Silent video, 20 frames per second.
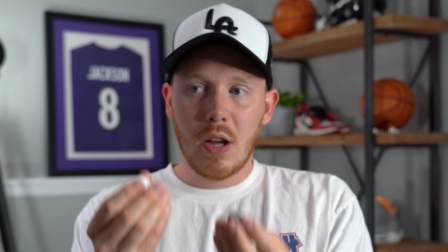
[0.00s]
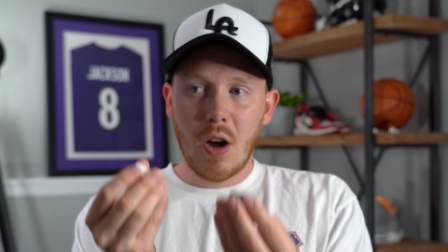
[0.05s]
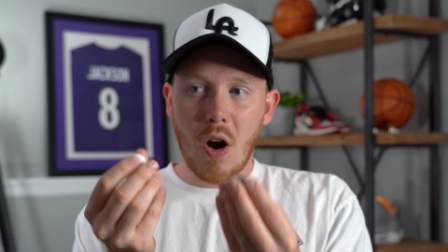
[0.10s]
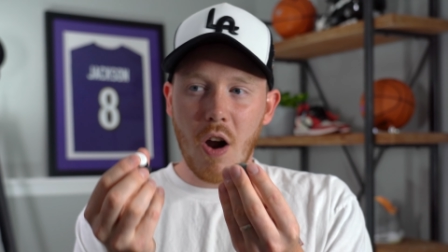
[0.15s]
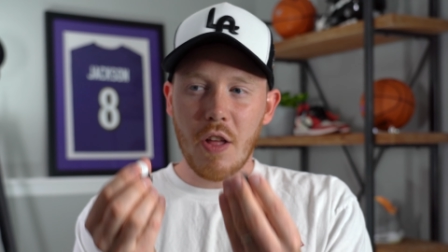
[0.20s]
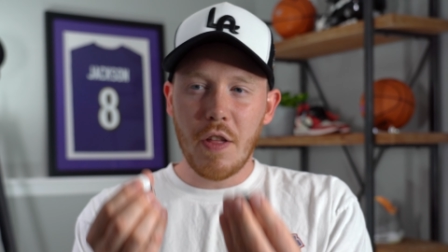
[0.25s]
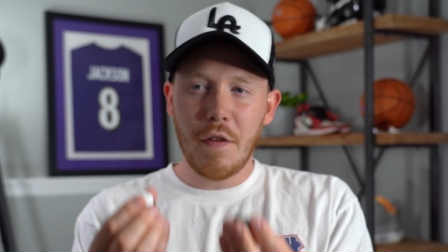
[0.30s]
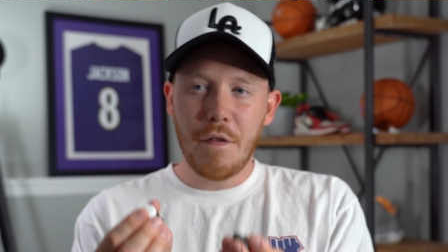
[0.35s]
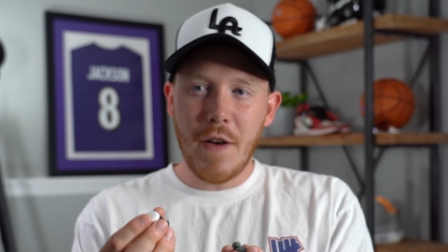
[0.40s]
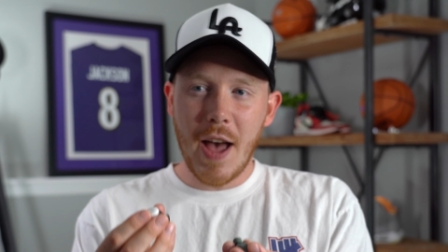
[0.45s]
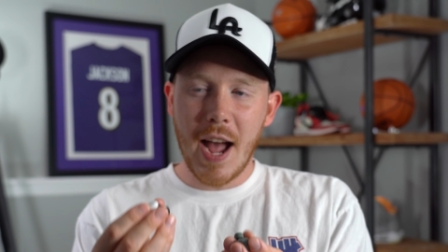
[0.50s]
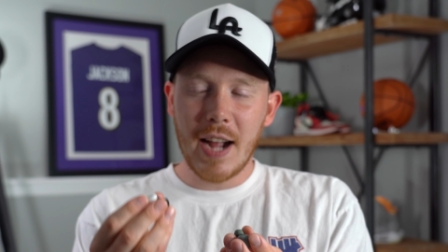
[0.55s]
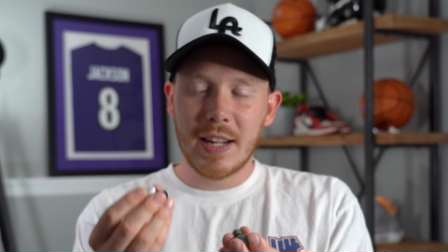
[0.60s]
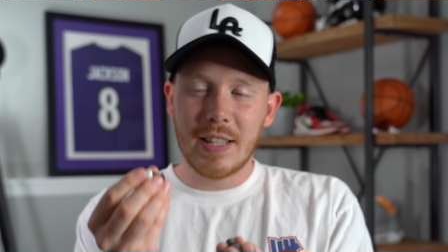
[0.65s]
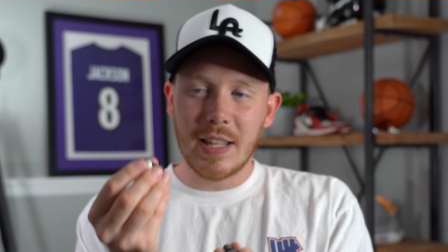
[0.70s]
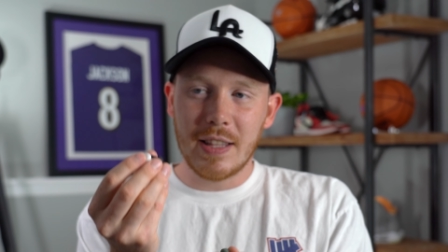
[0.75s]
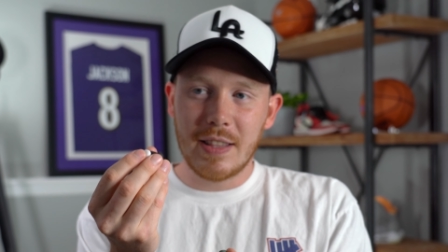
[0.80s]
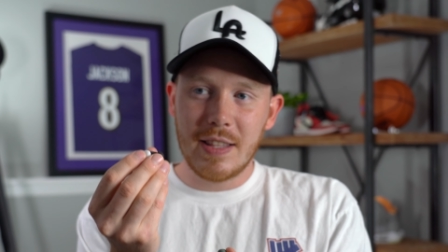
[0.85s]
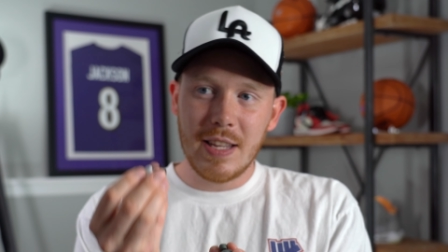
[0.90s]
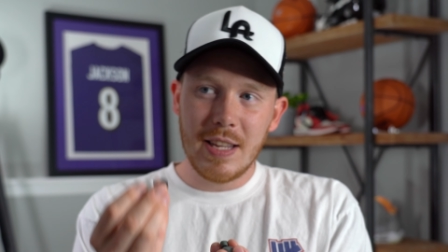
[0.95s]
are the fact
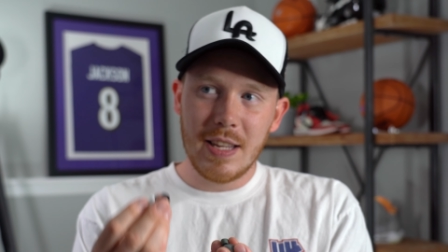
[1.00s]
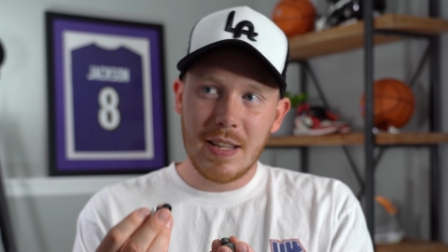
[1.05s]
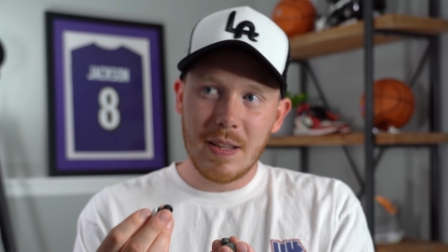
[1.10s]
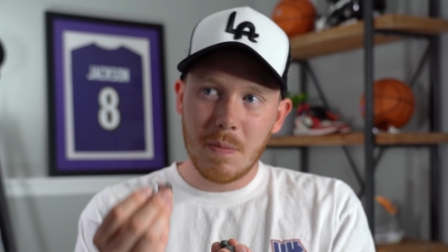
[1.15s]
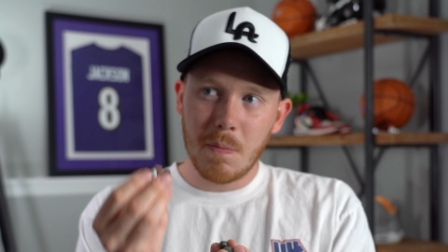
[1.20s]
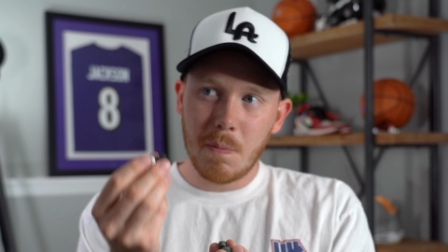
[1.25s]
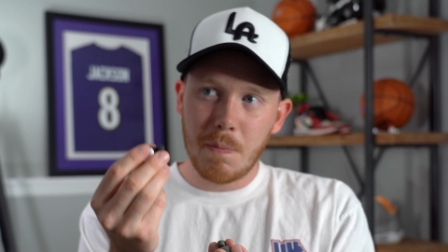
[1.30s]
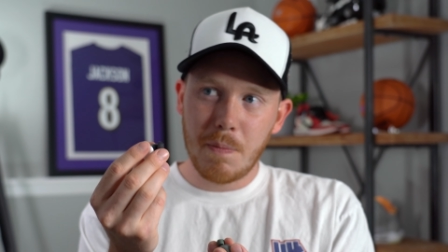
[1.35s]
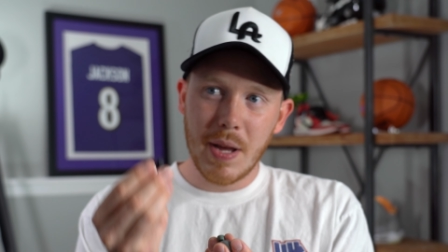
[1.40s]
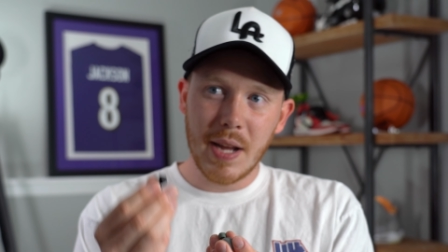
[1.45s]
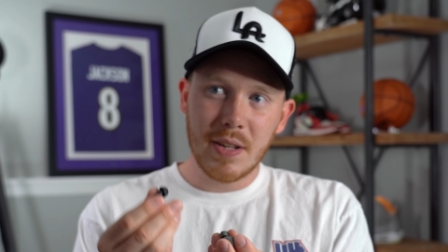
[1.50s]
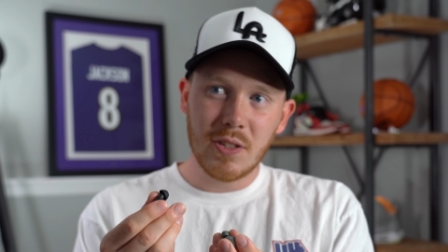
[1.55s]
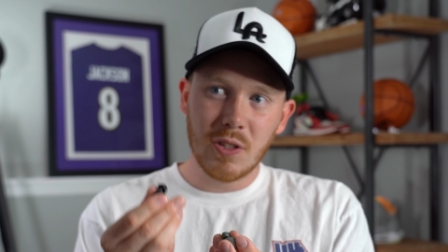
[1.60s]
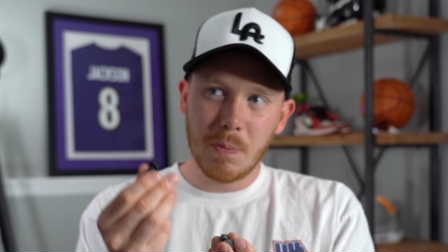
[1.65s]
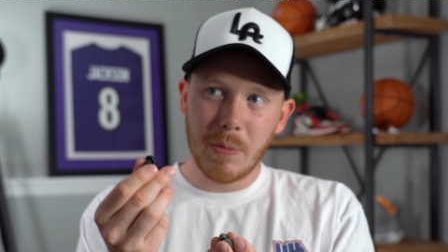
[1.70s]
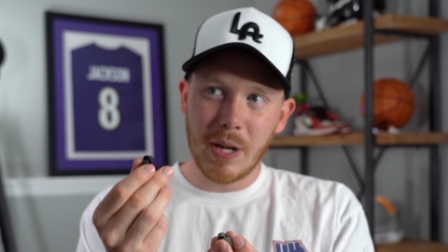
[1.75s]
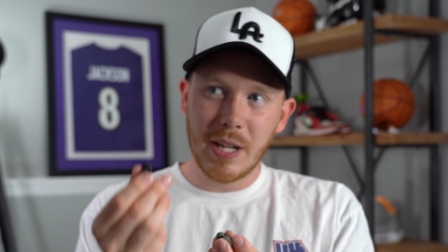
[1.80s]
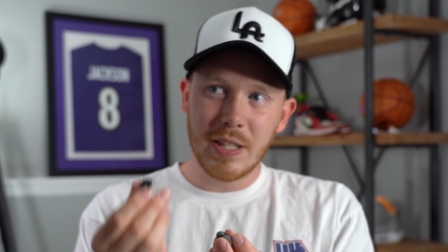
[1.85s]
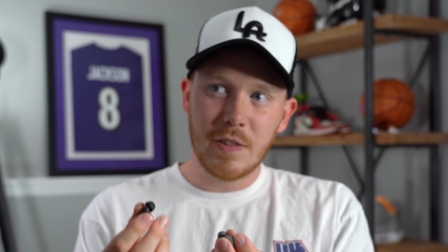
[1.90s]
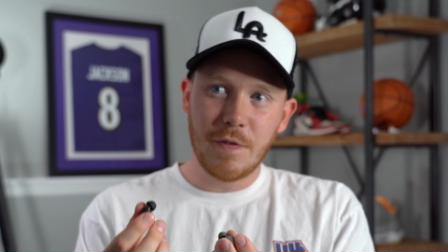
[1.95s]
that the Pixel
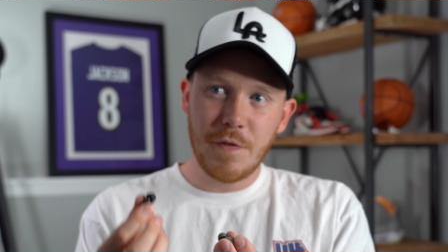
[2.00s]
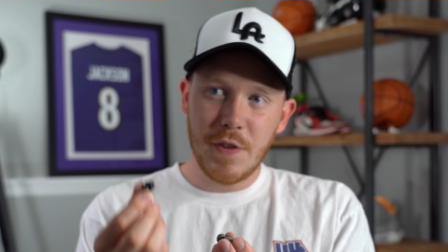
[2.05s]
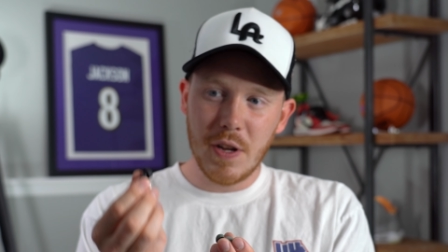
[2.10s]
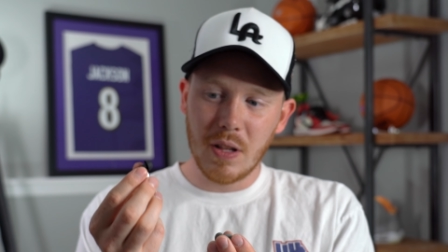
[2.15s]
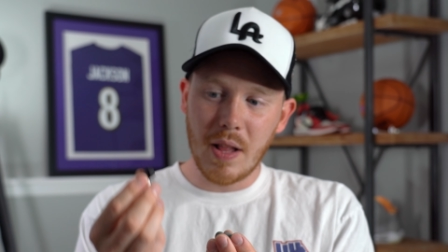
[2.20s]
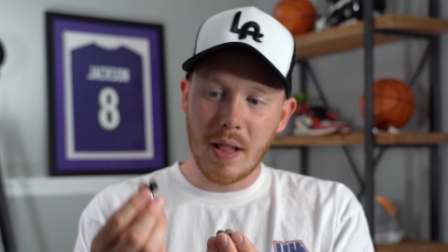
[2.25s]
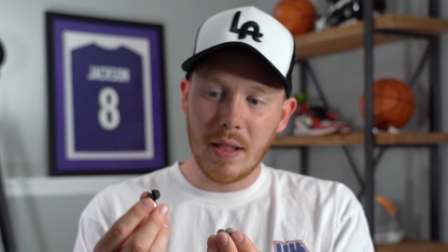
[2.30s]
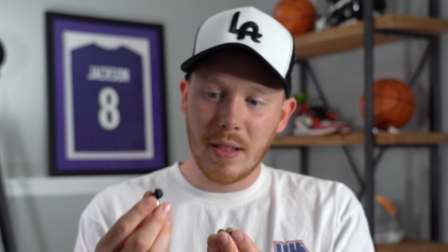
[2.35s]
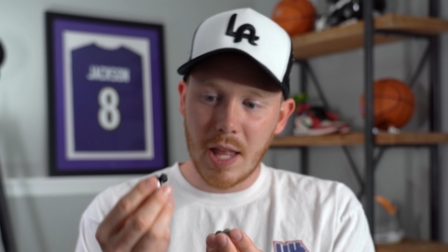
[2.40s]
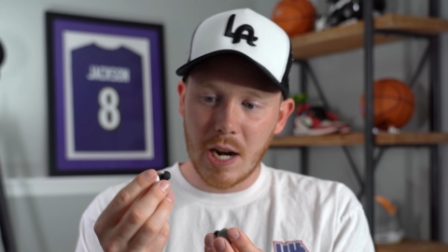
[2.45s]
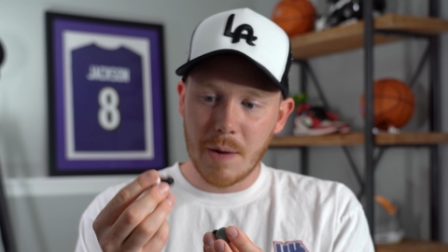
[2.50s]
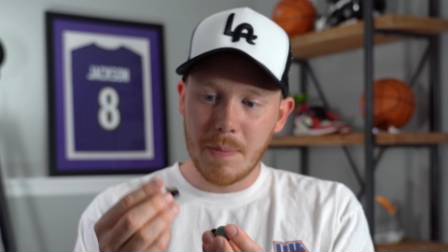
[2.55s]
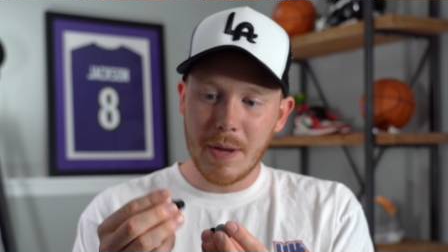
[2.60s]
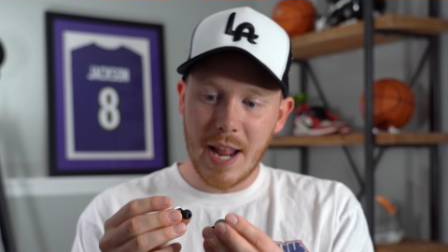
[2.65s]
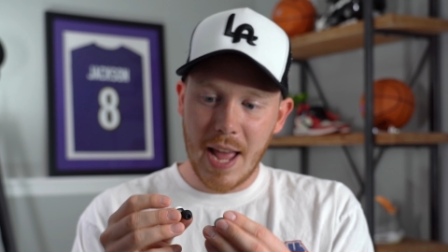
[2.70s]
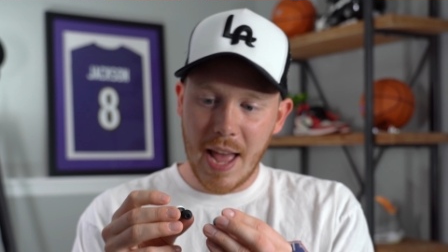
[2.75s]
Buds feel a little bit